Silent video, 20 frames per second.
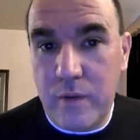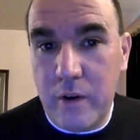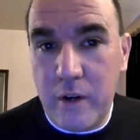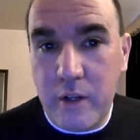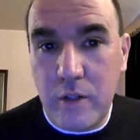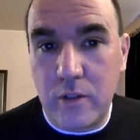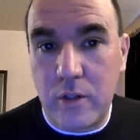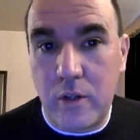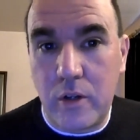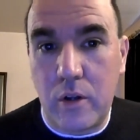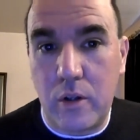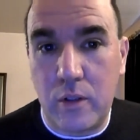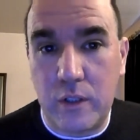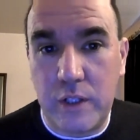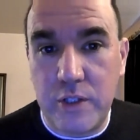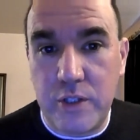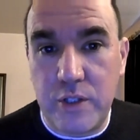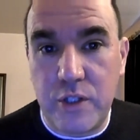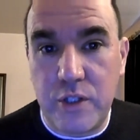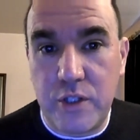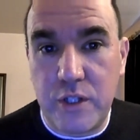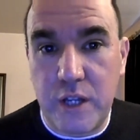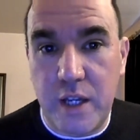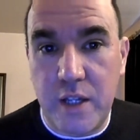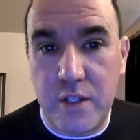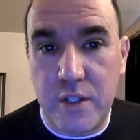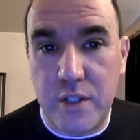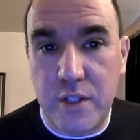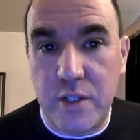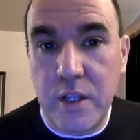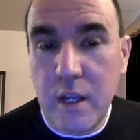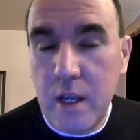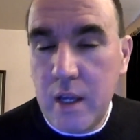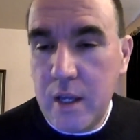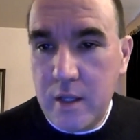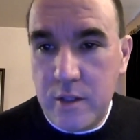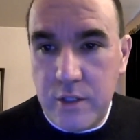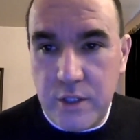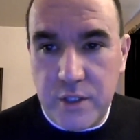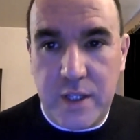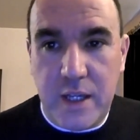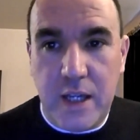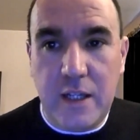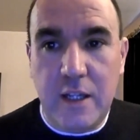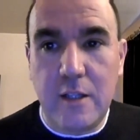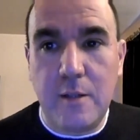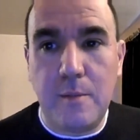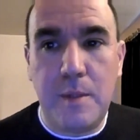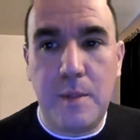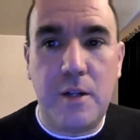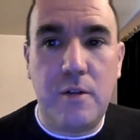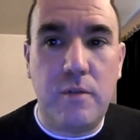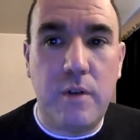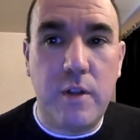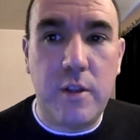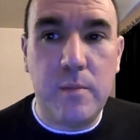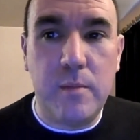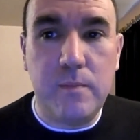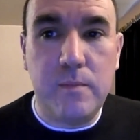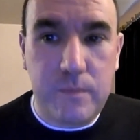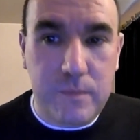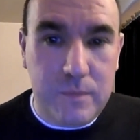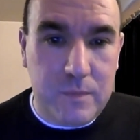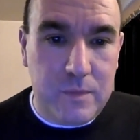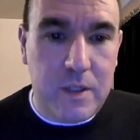Very good on long distance chases, just getting them in a rhythm,